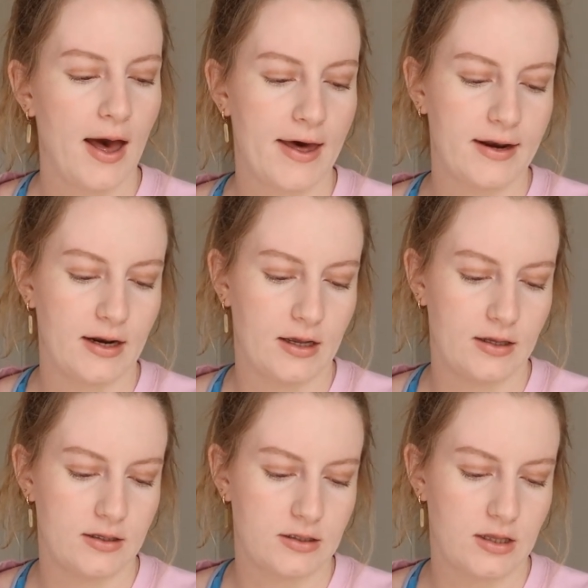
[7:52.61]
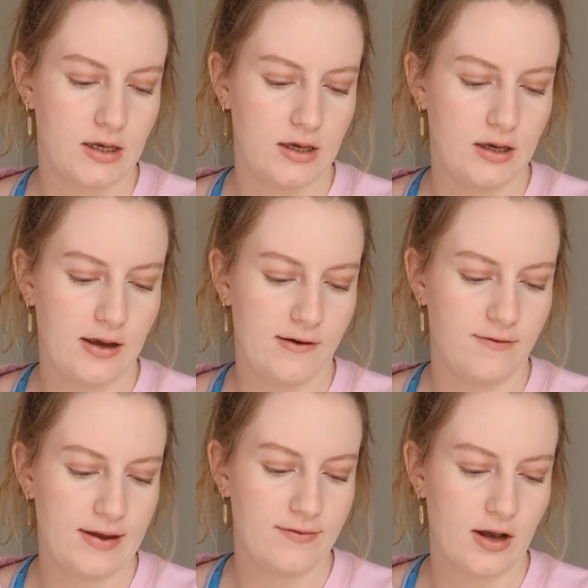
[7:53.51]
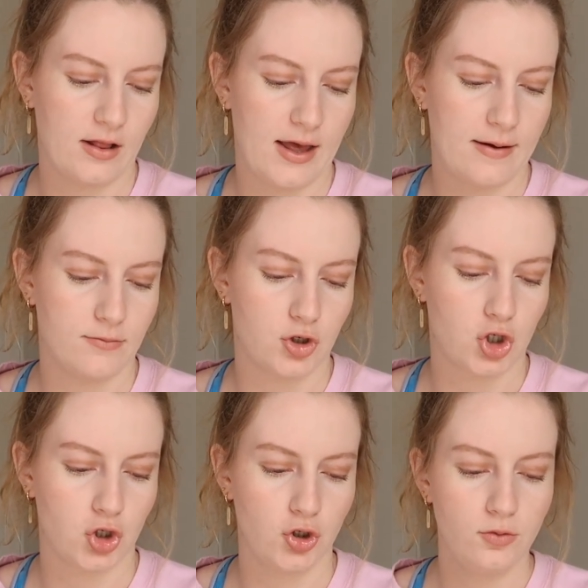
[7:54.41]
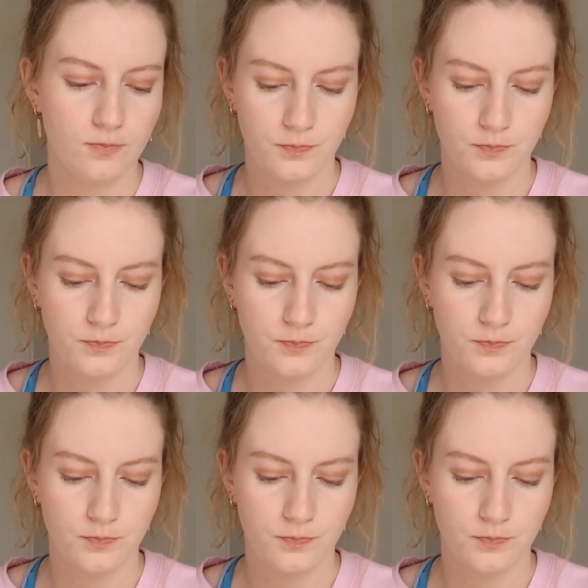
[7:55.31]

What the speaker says: and it is the Viva Glam 2.